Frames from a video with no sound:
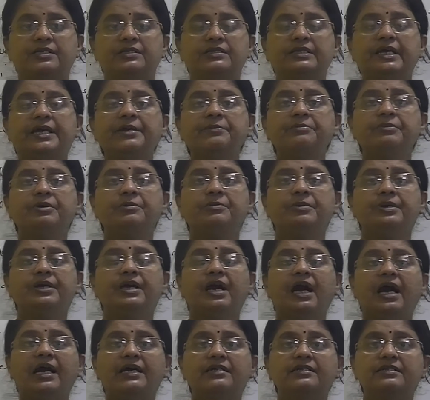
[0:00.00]
that may be
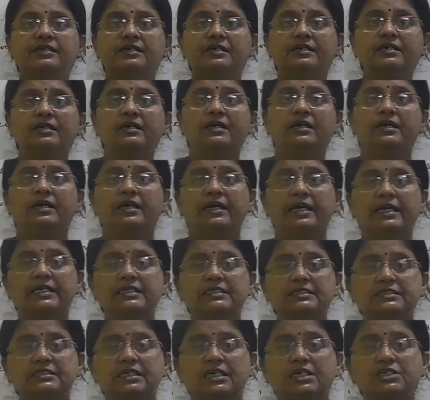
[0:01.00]
either
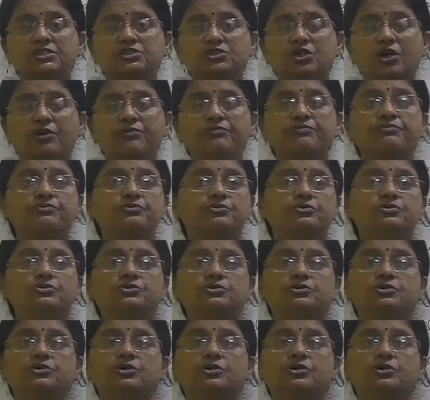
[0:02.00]
in search of food,